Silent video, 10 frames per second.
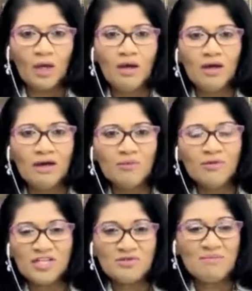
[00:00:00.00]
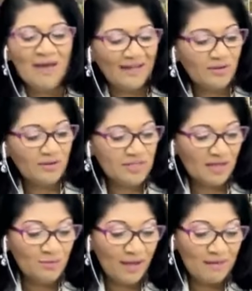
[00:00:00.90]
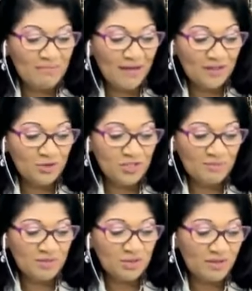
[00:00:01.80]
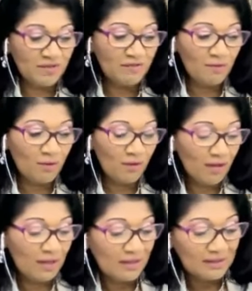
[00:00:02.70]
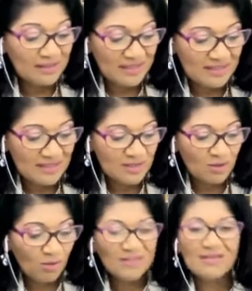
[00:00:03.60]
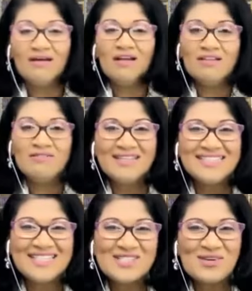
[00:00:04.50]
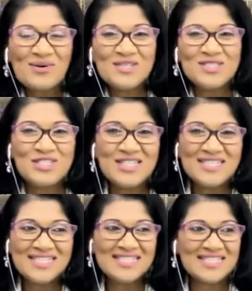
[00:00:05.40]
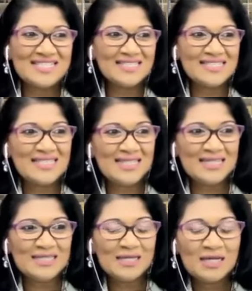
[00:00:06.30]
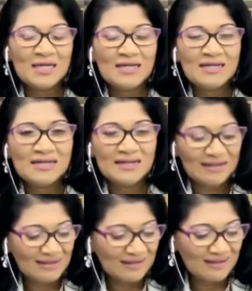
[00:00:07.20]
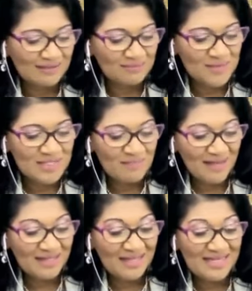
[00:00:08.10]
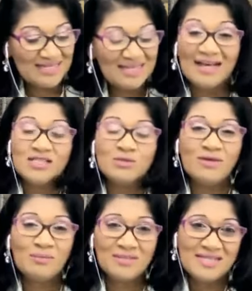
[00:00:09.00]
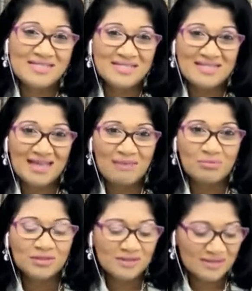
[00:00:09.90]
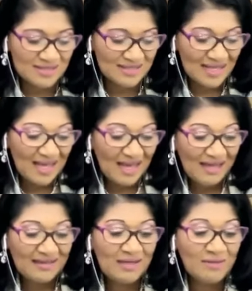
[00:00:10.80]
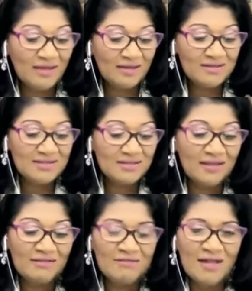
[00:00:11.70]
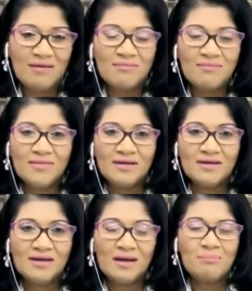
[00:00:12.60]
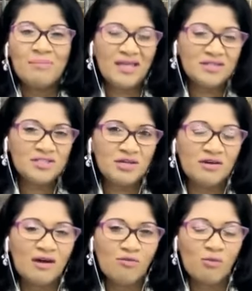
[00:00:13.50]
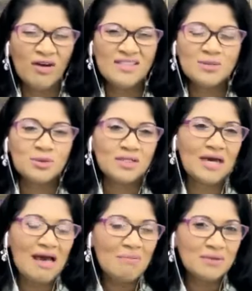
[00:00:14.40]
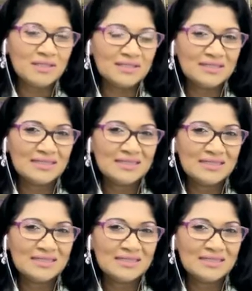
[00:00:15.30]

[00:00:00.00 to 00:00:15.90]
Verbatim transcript: Uh, we'll just remind ourselves we are in Matthew chapter 24. This is called the Olivet Discourse. Jesus is indeed um, spending his last week with his disciples, and he begins to give them a picture of what is going to happen